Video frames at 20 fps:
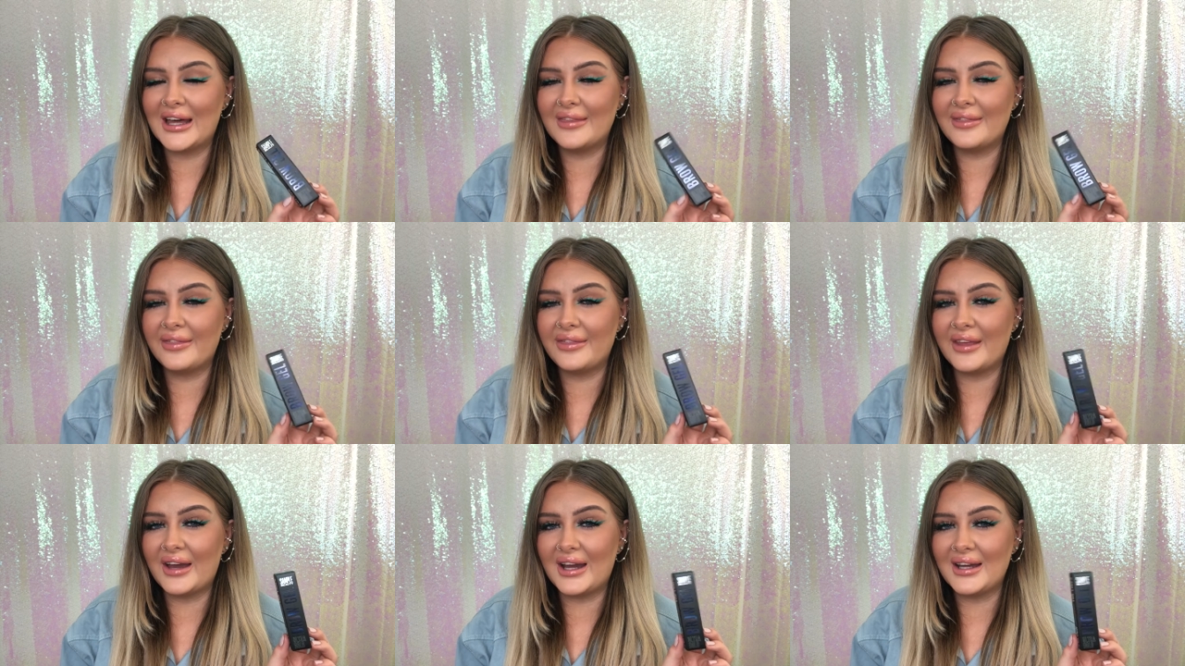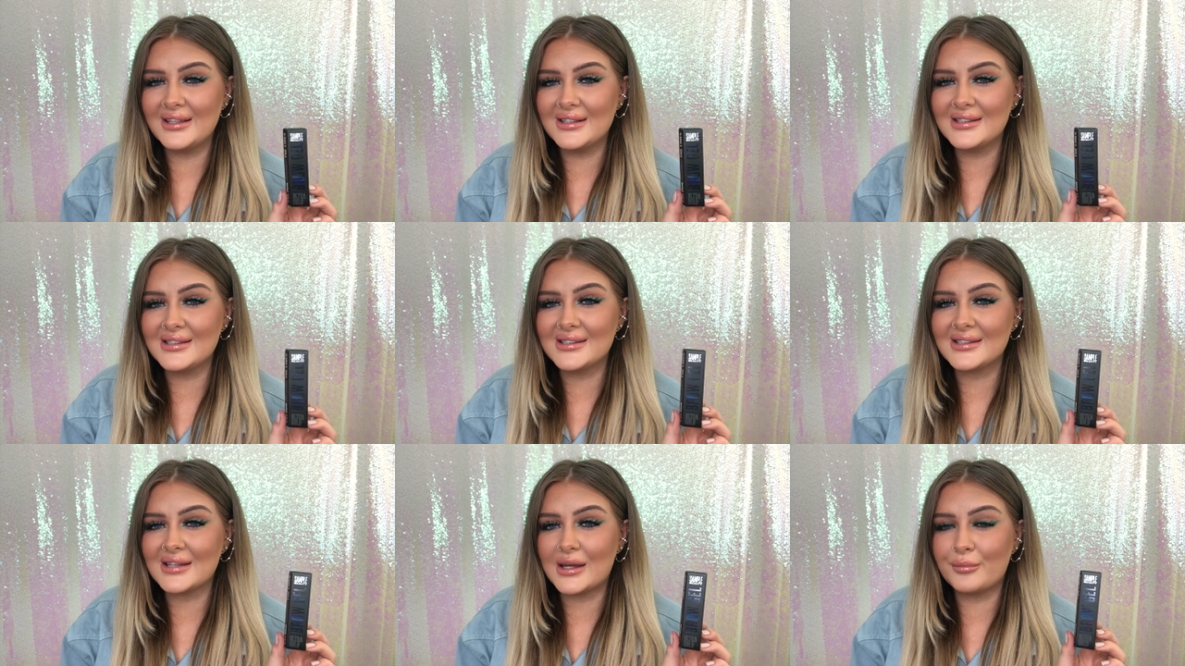and that
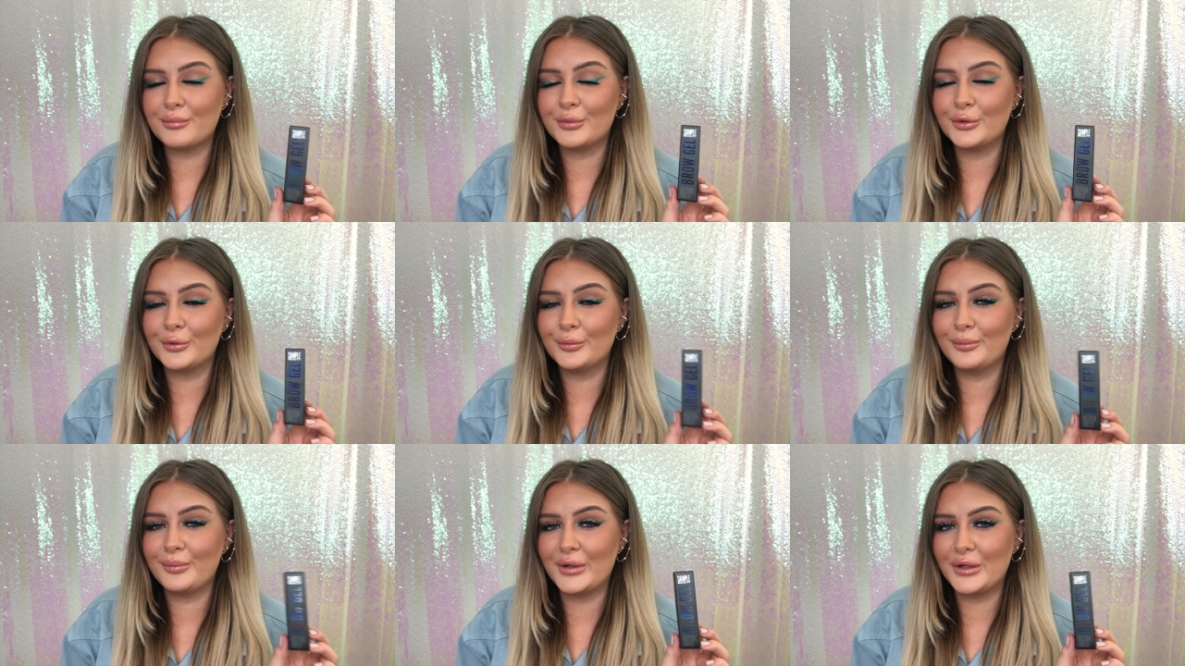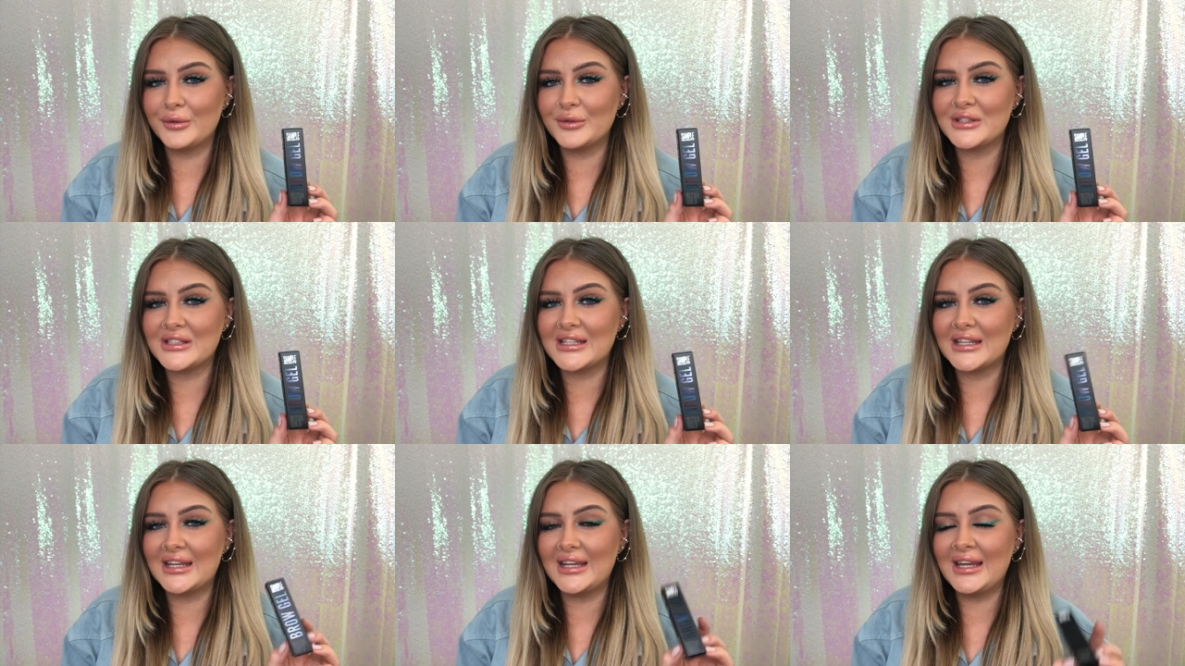is Sample
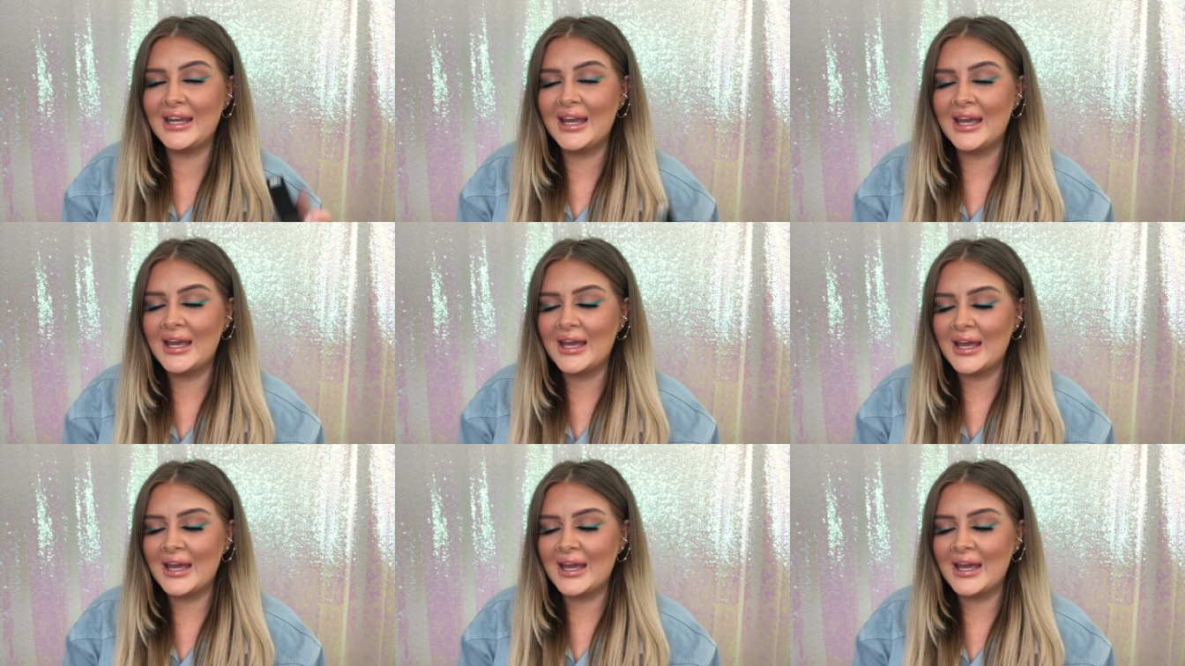Beauty.